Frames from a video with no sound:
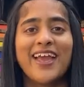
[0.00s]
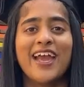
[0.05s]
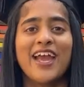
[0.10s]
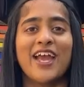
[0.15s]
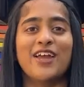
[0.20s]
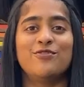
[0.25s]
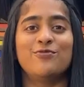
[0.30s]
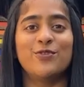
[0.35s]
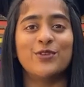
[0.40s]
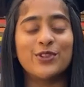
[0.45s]

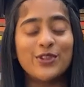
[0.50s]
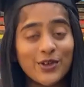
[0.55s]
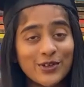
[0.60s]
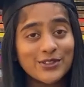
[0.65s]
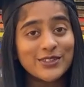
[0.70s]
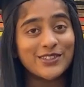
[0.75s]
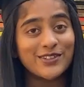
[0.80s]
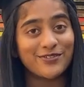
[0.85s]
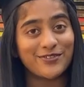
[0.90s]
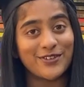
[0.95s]
And for
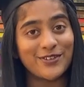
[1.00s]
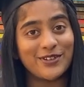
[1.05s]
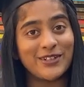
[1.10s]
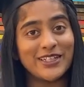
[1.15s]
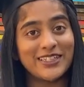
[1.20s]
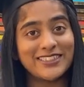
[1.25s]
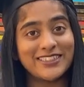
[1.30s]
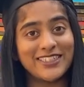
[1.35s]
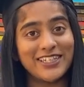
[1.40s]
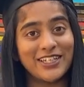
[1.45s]
those of you
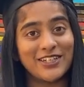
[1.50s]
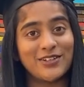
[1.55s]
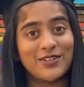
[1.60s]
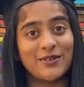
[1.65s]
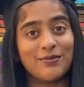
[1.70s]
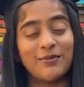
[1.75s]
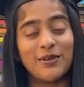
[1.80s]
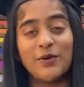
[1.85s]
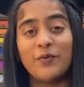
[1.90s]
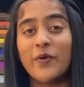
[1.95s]
listening to me,